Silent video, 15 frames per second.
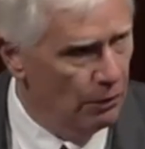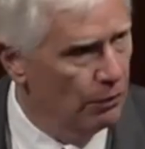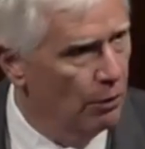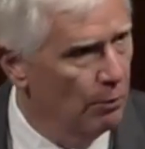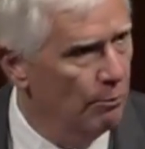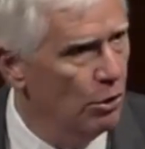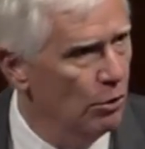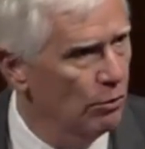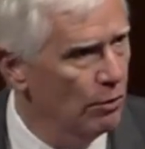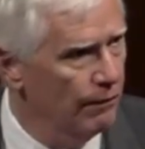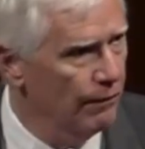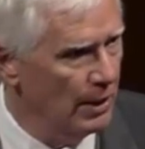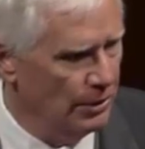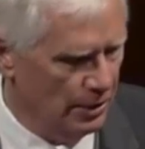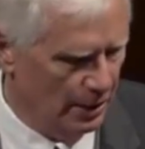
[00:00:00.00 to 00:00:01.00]
The Mueller
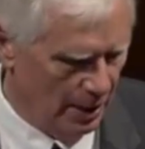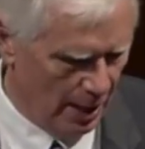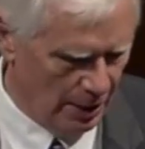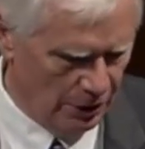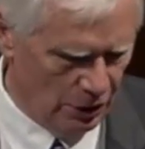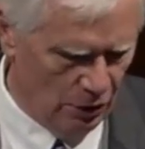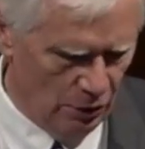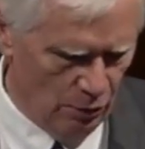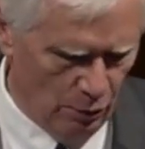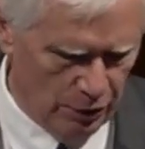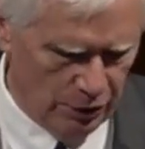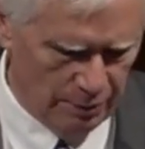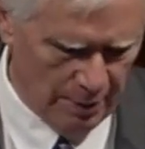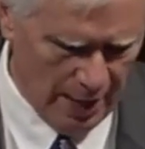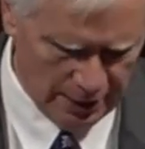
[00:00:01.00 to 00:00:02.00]
investigation
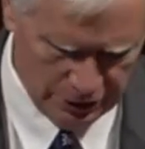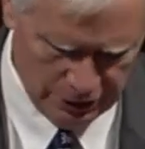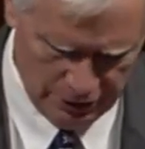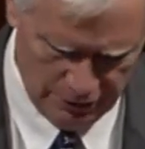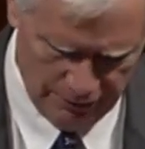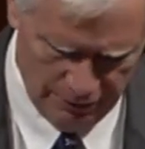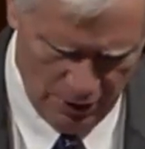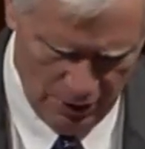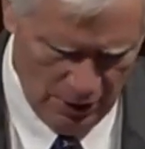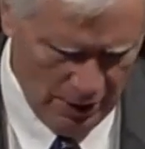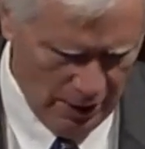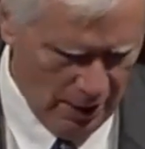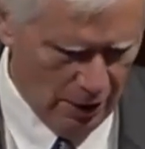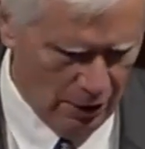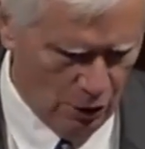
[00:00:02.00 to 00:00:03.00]
was massive.
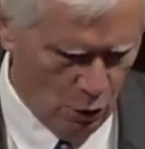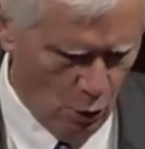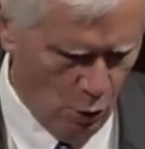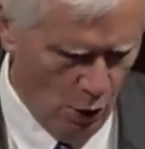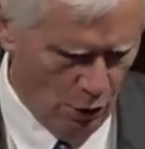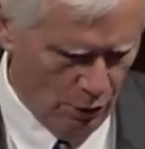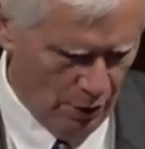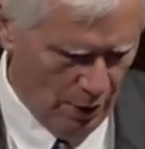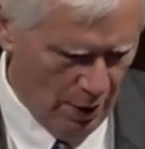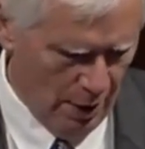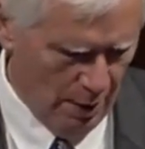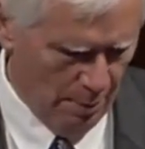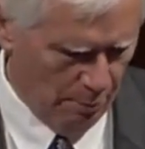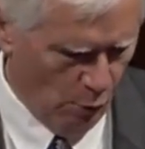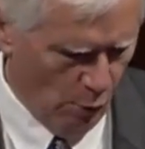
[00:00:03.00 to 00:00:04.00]
It, quote,
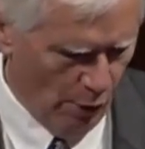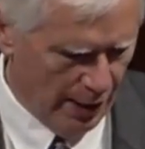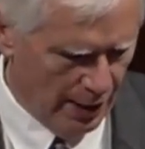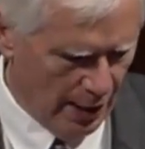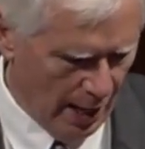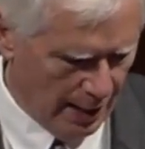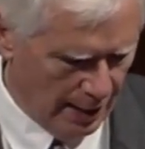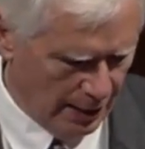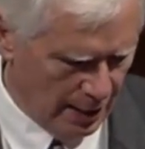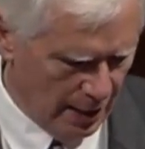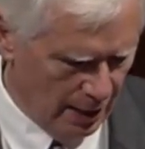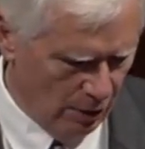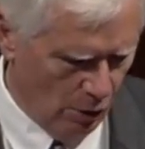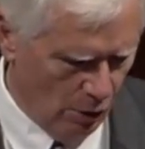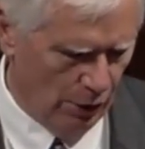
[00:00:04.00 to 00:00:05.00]
employed
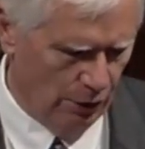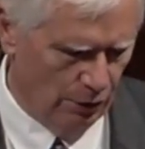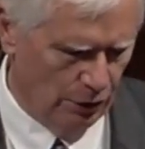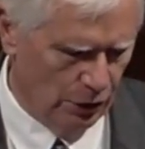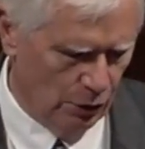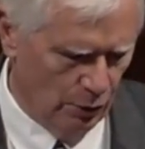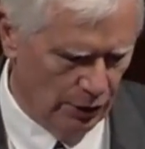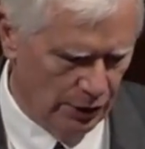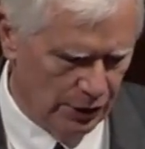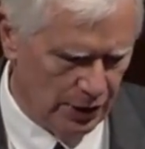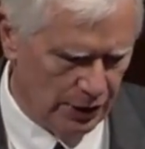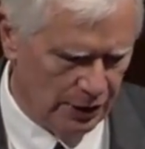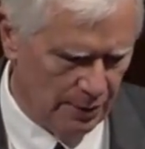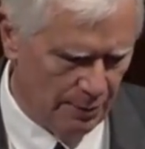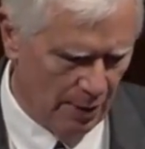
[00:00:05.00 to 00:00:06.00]
19 lawyers who were
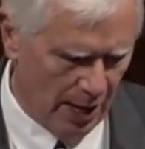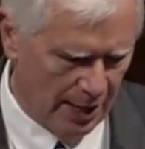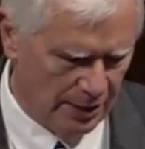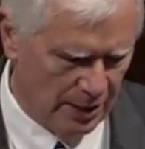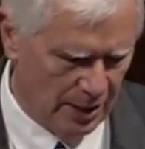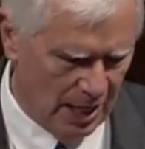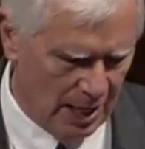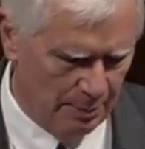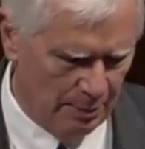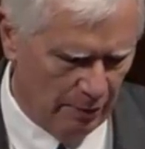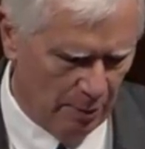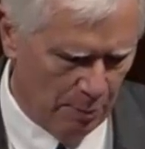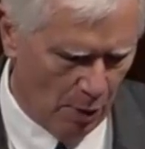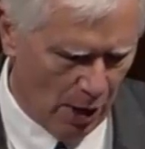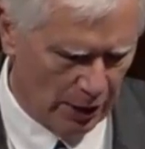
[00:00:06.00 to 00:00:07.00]
assisted by a team of
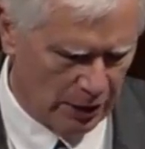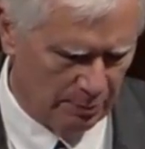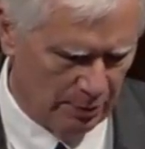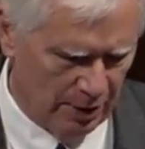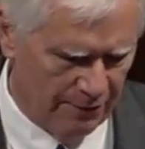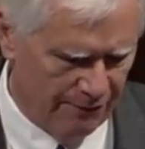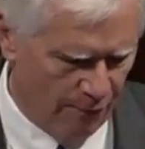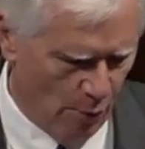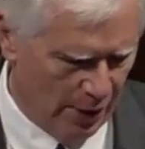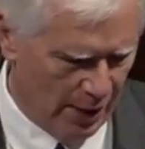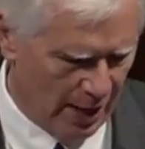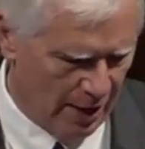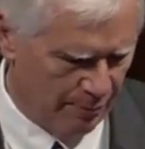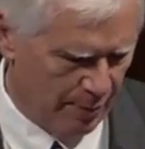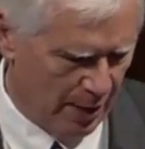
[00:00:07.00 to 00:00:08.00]
approximately
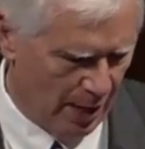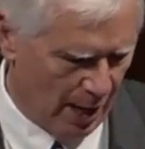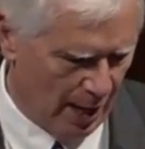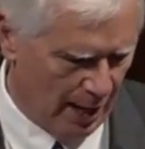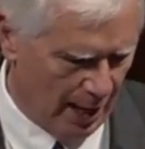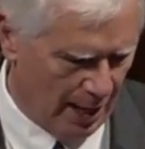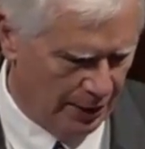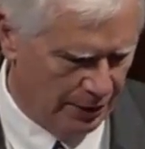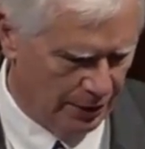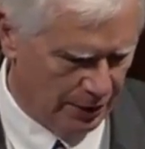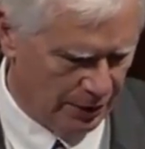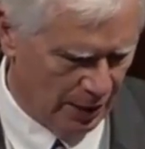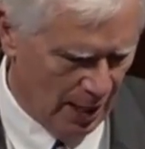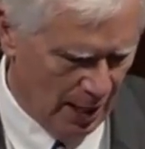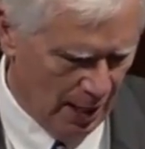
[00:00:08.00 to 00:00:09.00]
40 FBI
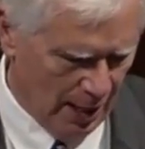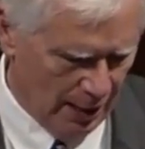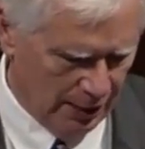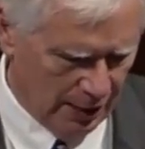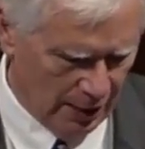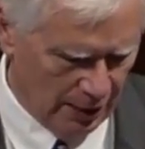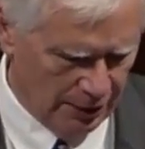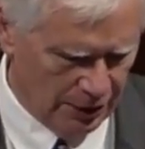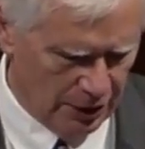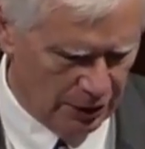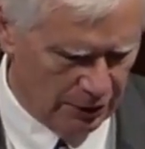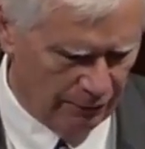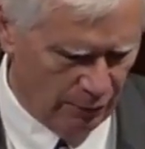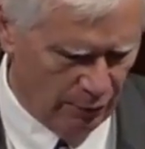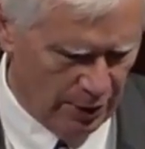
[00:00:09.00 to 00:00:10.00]
agents,
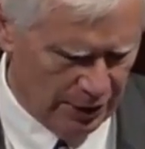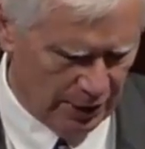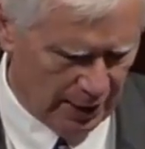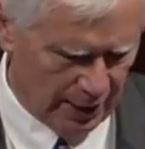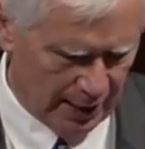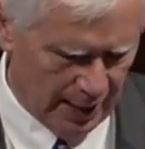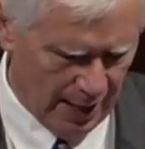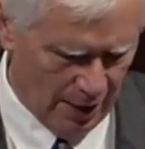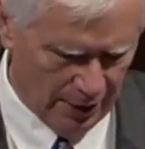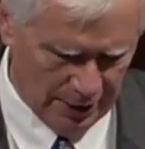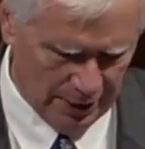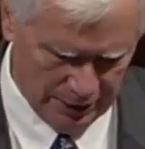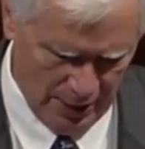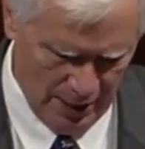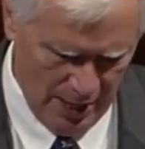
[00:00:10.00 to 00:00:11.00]
intelligence forensic
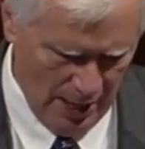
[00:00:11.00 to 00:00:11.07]
accountants,